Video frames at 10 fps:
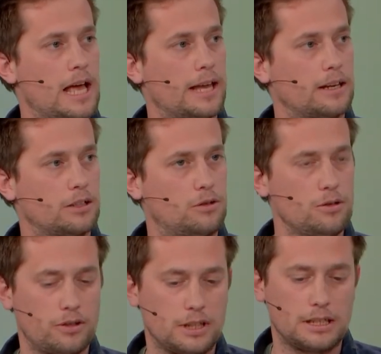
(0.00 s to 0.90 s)
and I
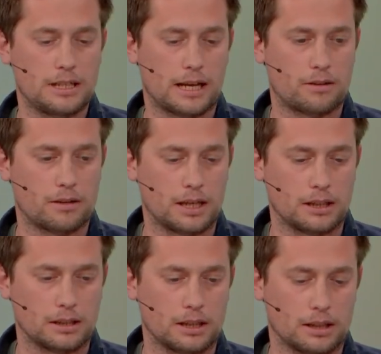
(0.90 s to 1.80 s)
do see that
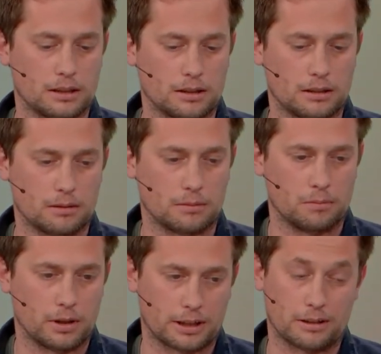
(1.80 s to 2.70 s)
in, in uh,
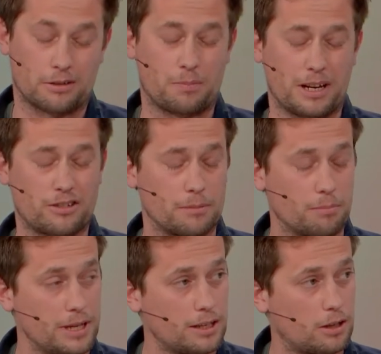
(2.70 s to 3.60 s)
like especially in
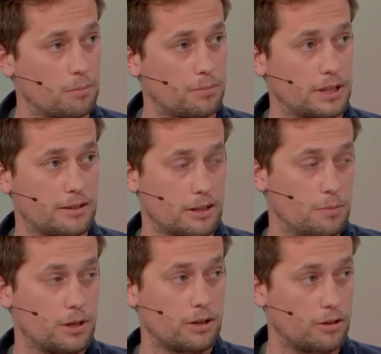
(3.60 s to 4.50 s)
big companies, it's
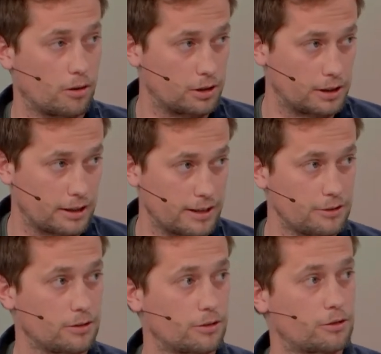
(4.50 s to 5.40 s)
because the
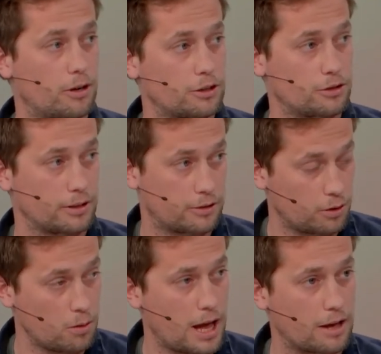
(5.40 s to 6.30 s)
organizational structure is
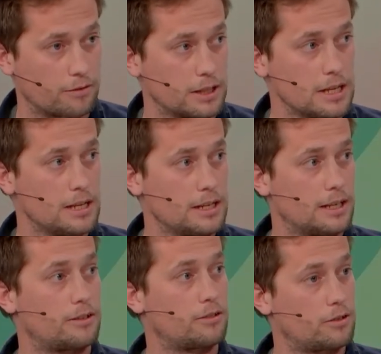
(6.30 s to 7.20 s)
so heavy,
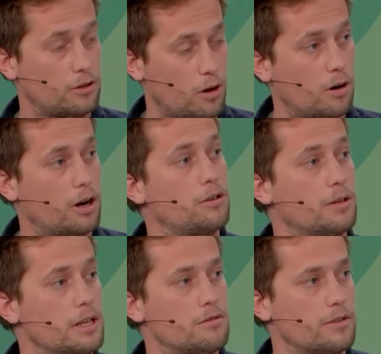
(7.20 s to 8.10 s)
uh it's so hard to
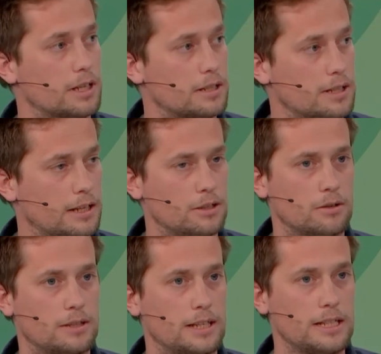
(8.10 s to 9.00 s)
innovate, and
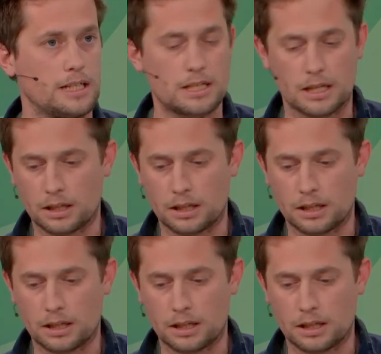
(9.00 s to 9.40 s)
you, they need